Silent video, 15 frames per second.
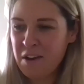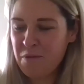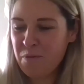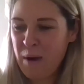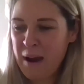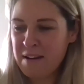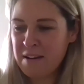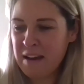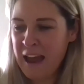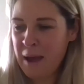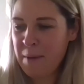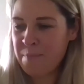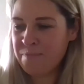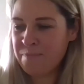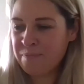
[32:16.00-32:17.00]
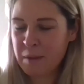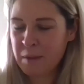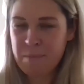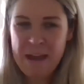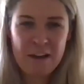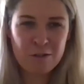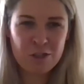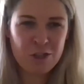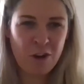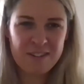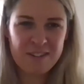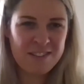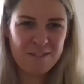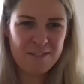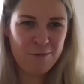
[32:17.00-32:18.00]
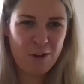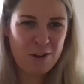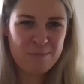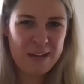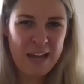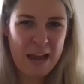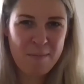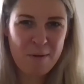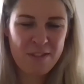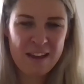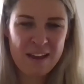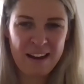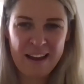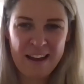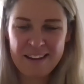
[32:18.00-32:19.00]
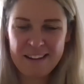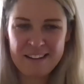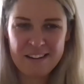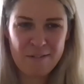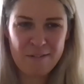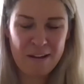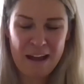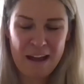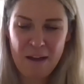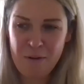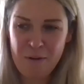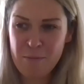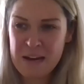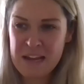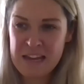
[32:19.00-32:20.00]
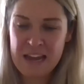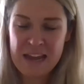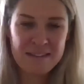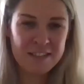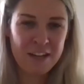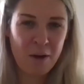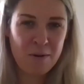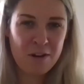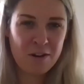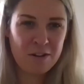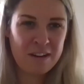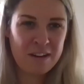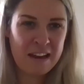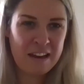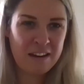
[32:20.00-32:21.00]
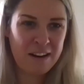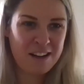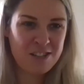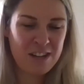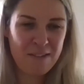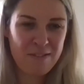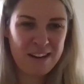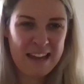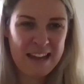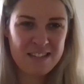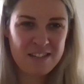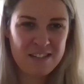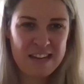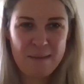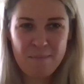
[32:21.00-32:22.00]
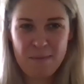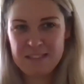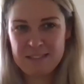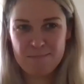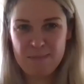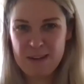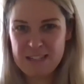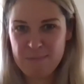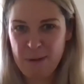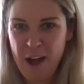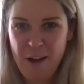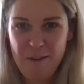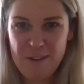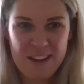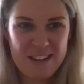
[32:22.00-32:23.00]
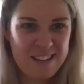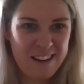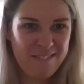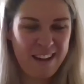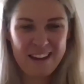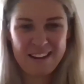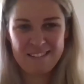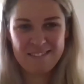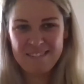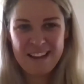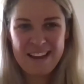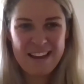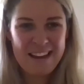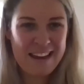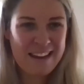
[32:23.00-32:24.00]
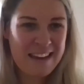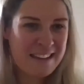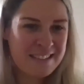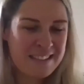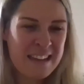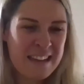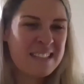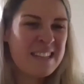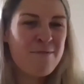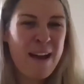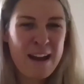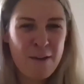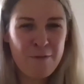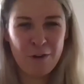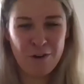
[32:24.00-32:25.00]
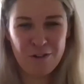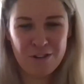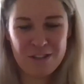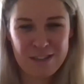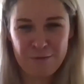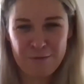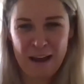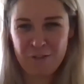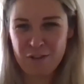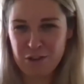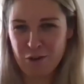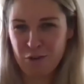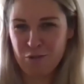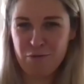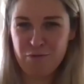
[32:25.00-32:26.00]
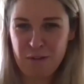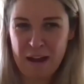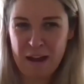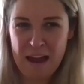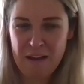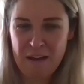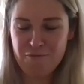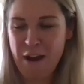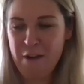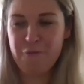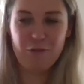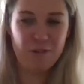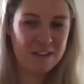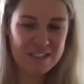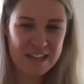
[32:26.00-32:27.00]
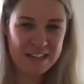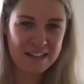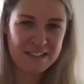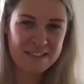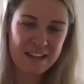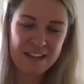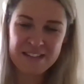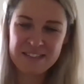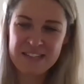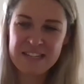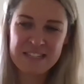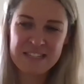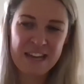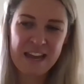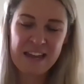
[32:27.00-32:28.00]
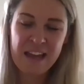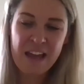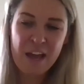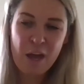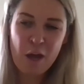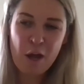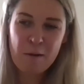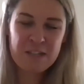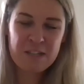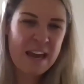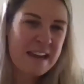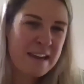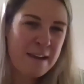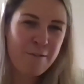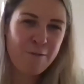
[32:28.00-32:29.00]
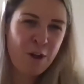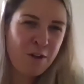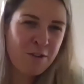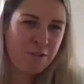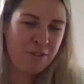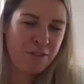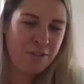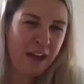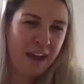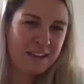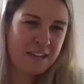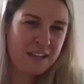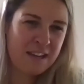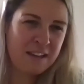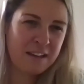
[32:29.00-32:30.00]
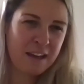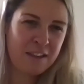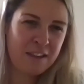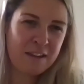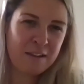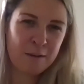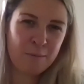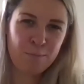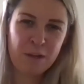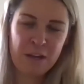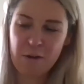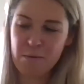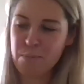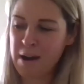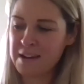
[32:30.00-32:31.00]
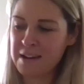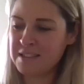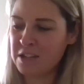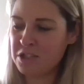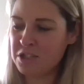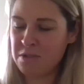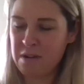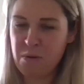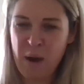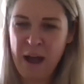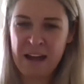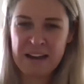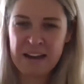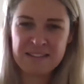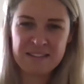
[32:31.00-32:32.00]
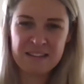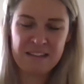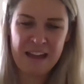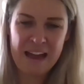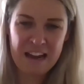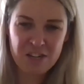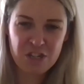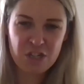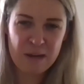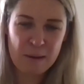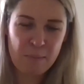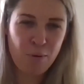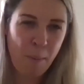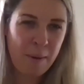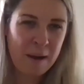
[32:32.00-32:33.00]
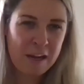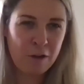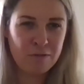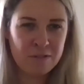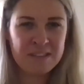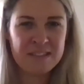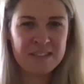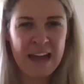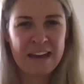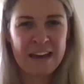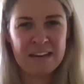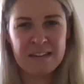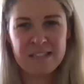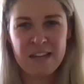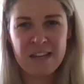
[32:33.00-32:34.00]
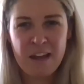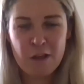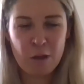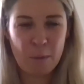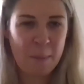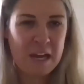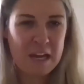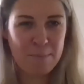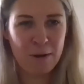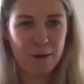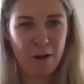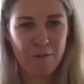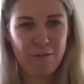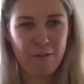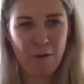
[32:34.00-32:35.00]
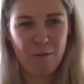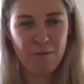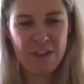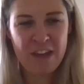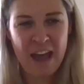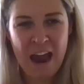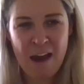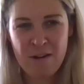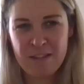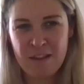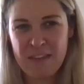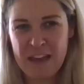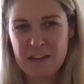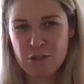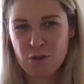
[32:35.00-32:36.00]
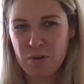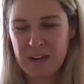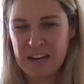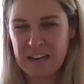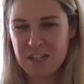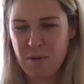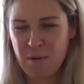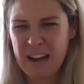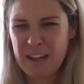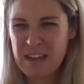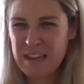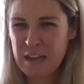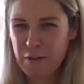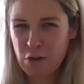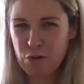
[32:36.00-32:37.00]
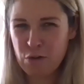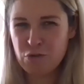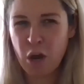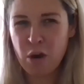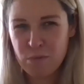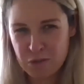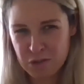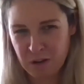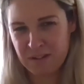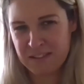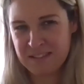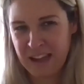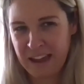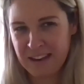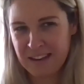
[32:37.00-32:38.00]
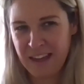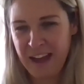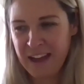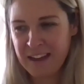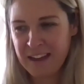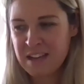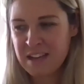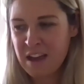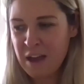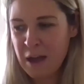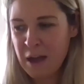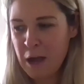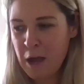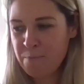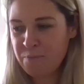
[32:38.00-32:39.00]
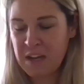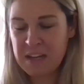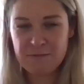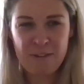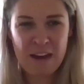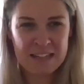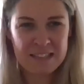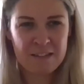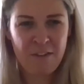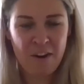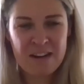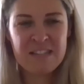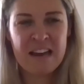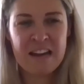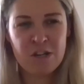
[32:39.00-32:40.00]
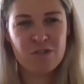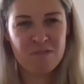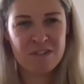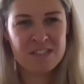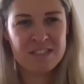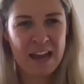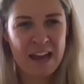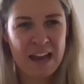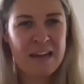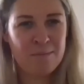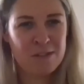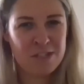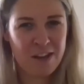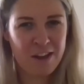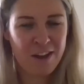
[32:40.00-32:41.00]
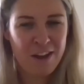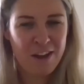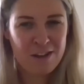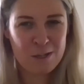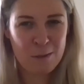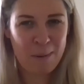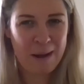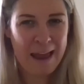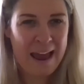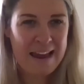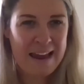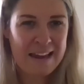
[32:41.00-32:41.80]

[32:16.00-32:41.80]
when mail shots at first became a thing, like, I don't know, however many years ago, and it could actually have a letter, "Dear Miss Parfitt," and I'm like, it's irrelevant, the fact that you're referencing a city. Take it further than that. I think that, you know, brands that do it well, it's actually properly understand the people of the area that they're talking to. And I think if you don't understand that, it's a very dangerous game to play.